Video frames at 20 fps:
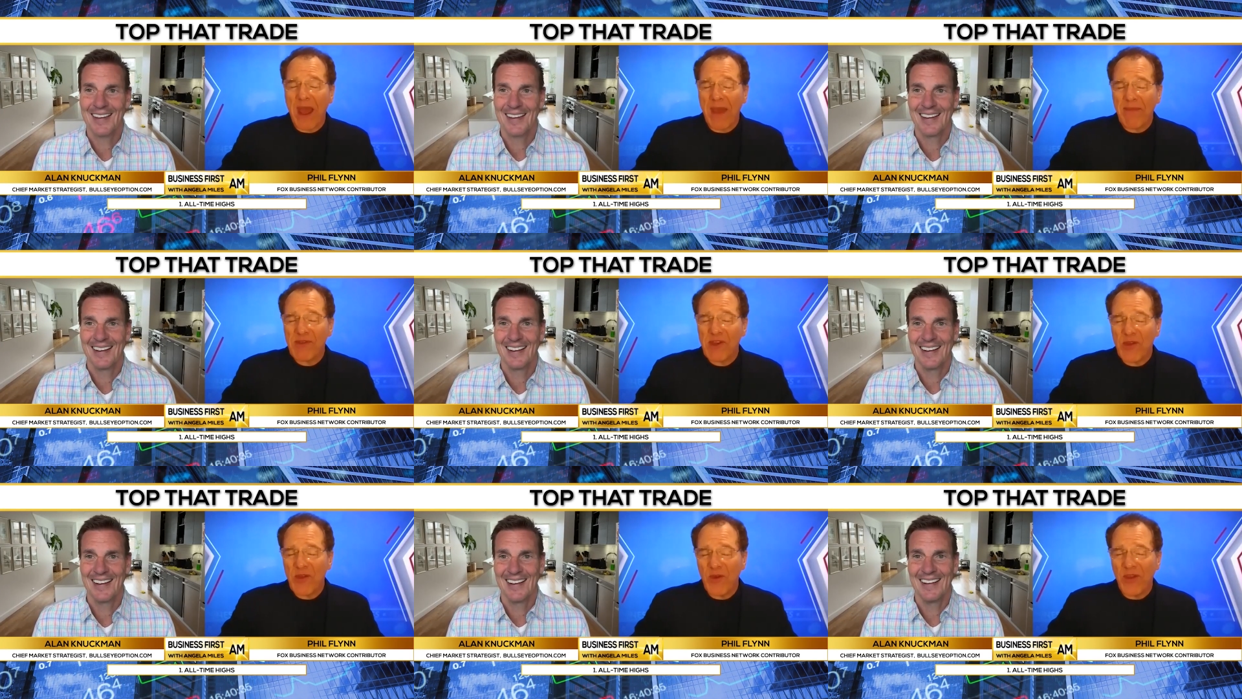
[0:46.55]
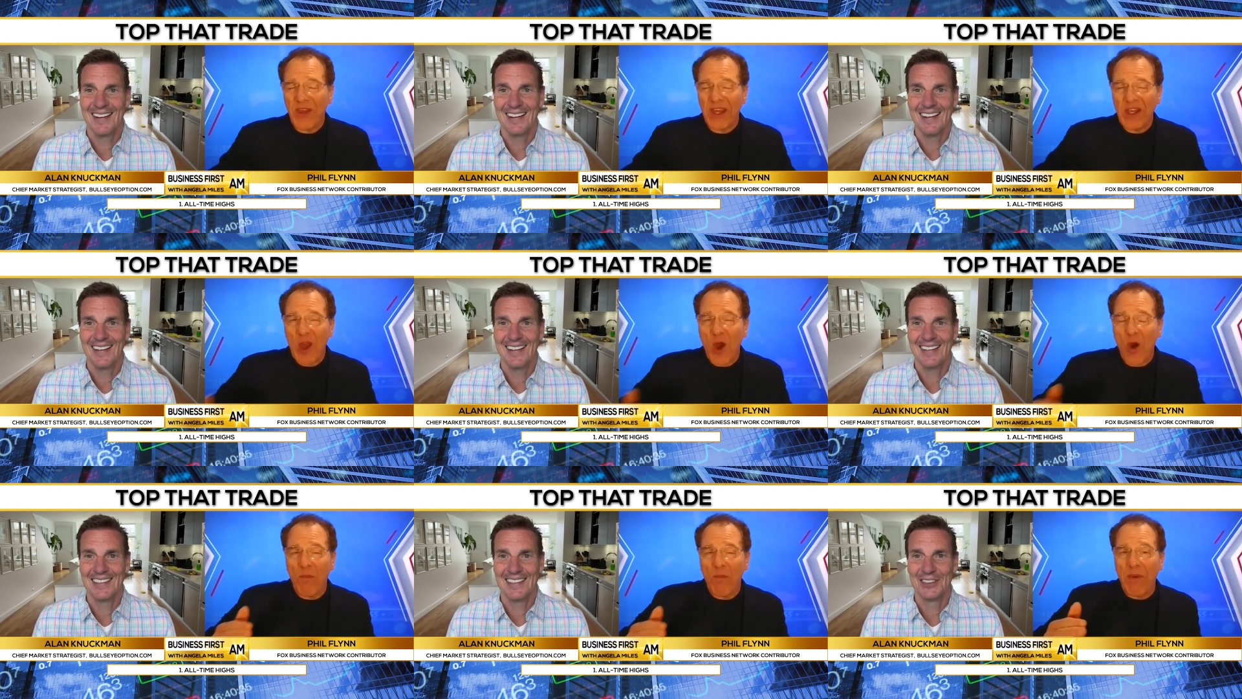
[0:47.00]
Speaker 1: No,
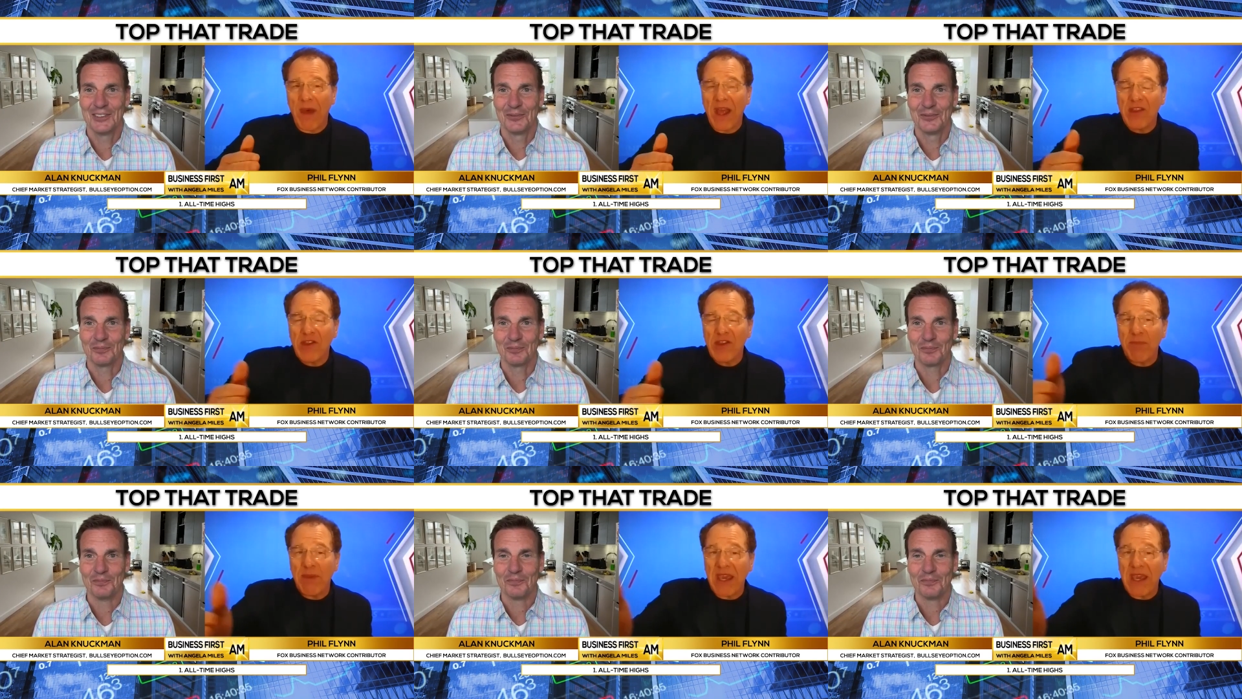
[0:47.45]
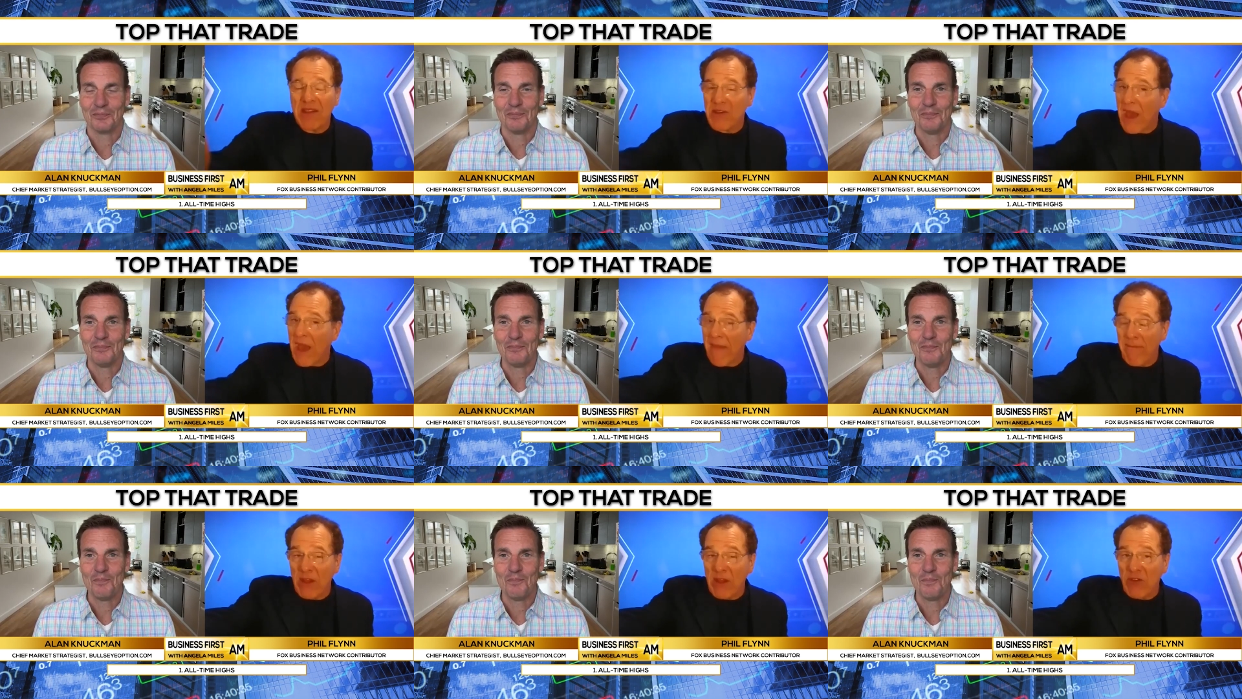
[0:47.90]
absolutely no buts,
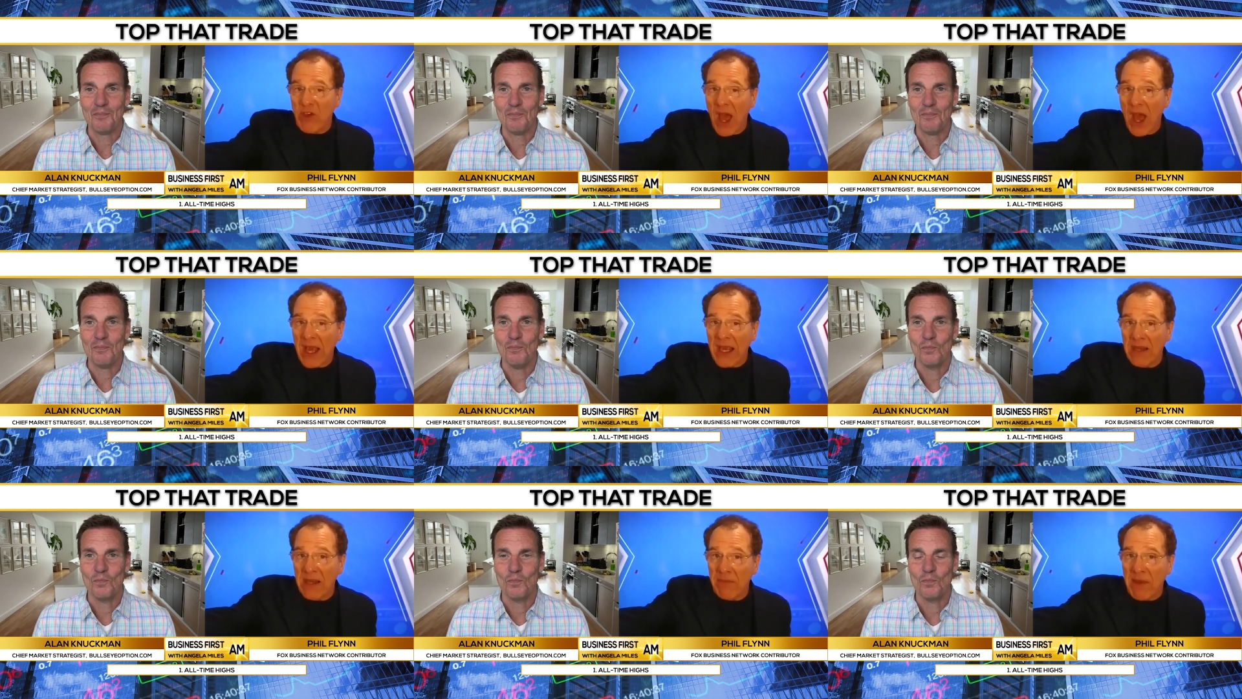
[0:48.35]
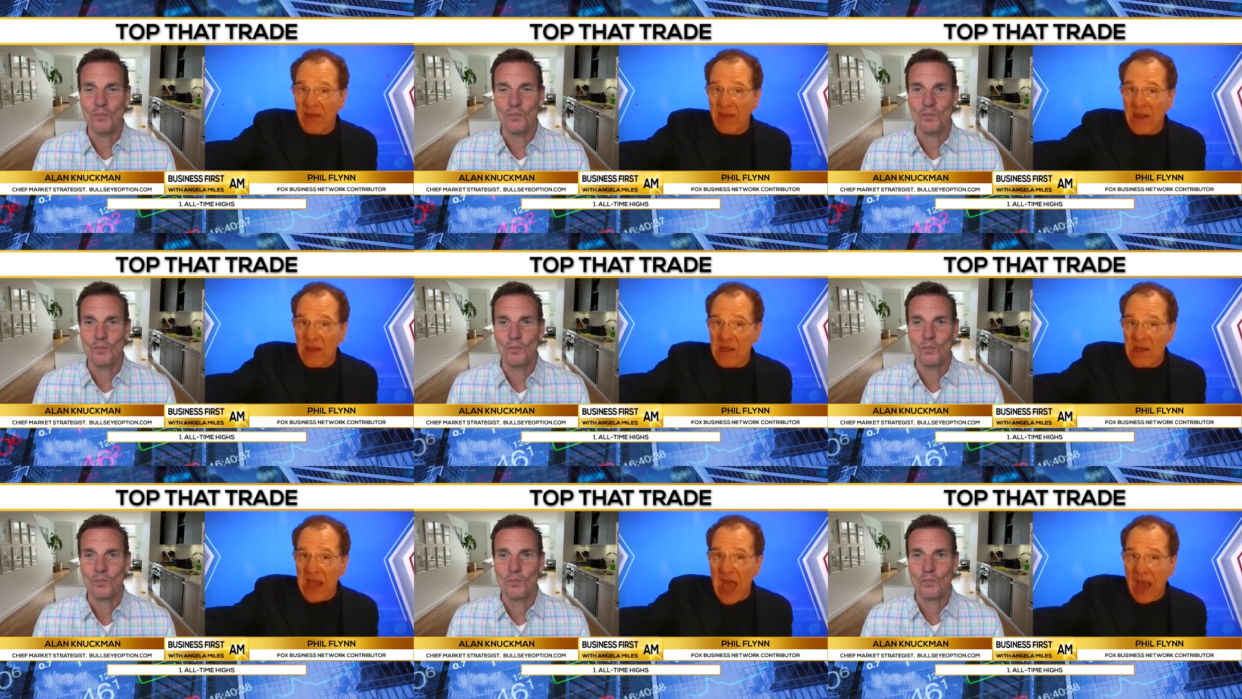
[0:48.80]
because I've been talking
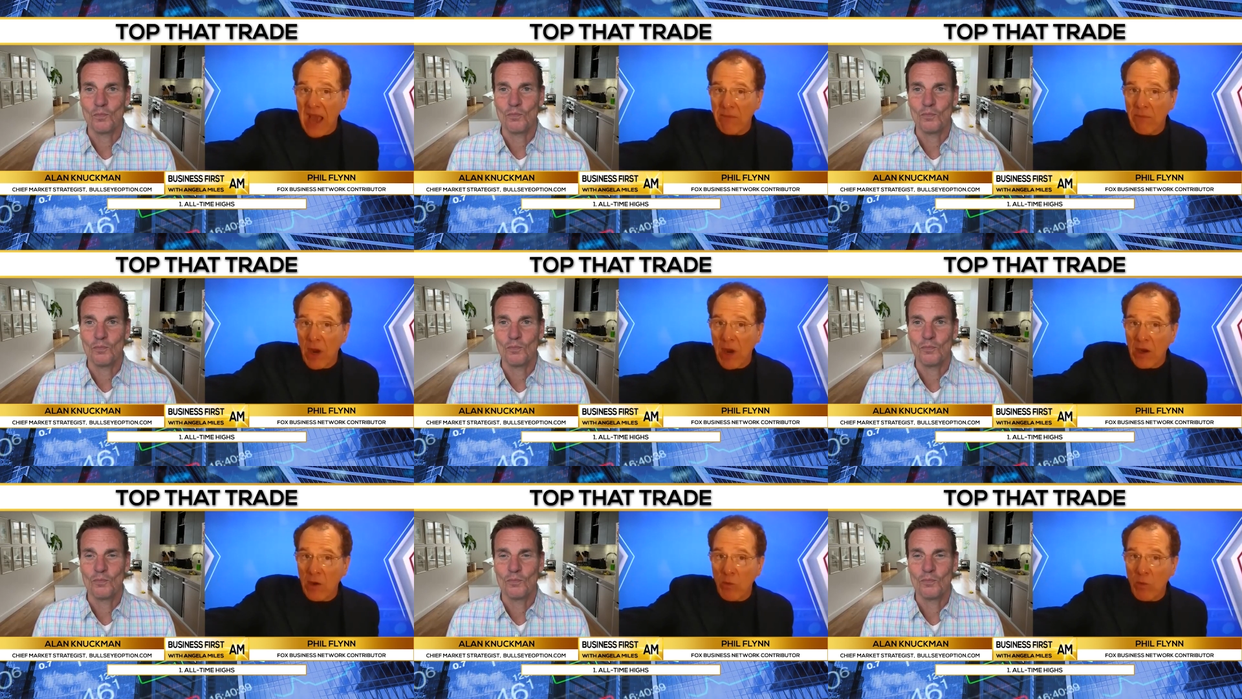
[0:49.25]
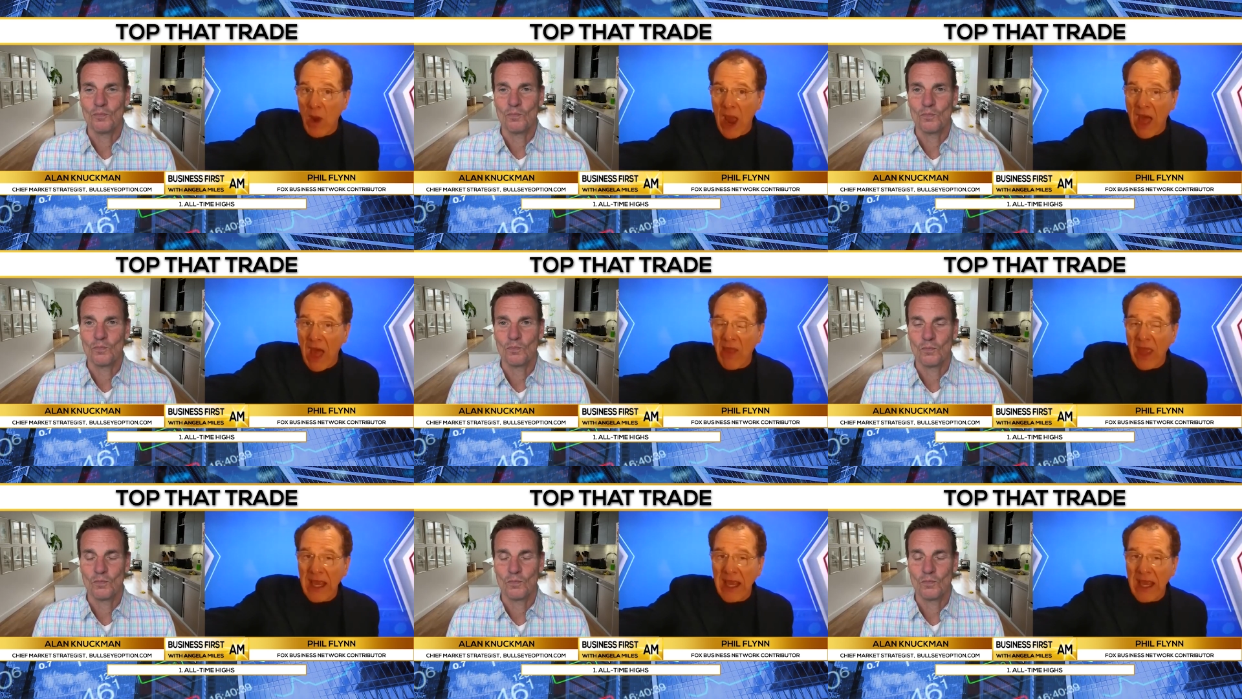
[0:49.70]
about the stock market